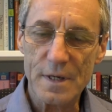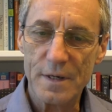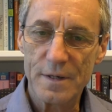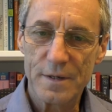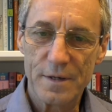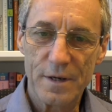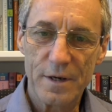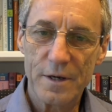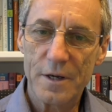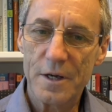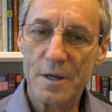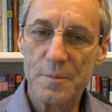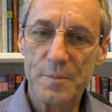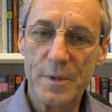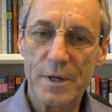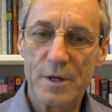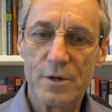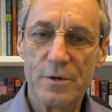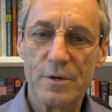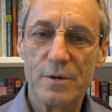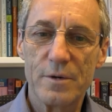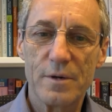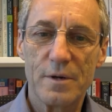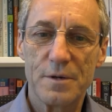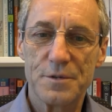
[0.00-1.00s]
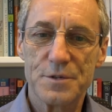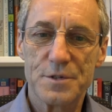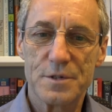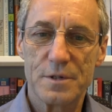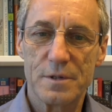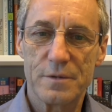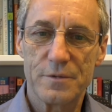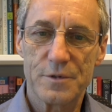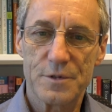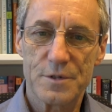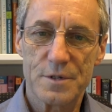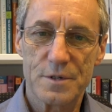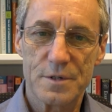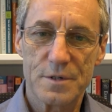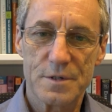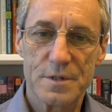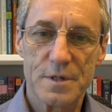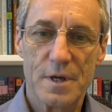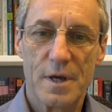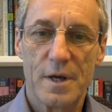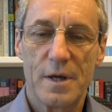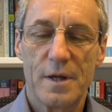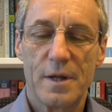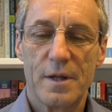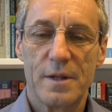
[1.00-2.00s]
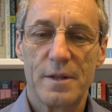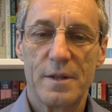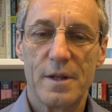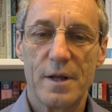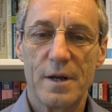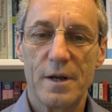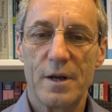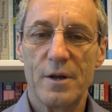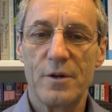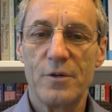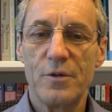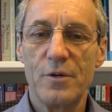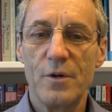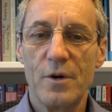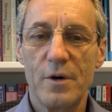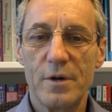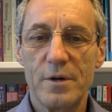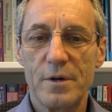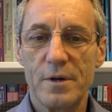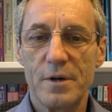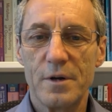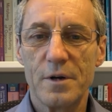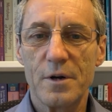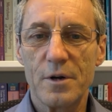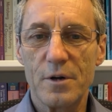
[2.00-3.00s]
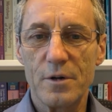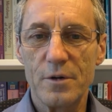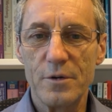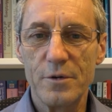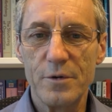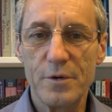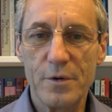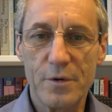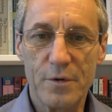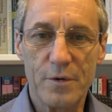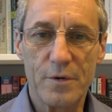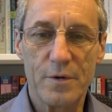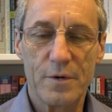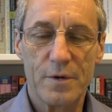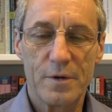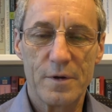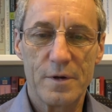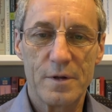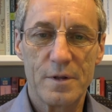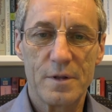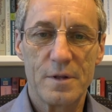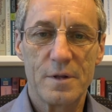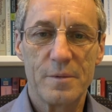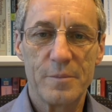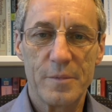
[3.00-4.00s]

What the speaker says: Now, it may call on services that are not included in the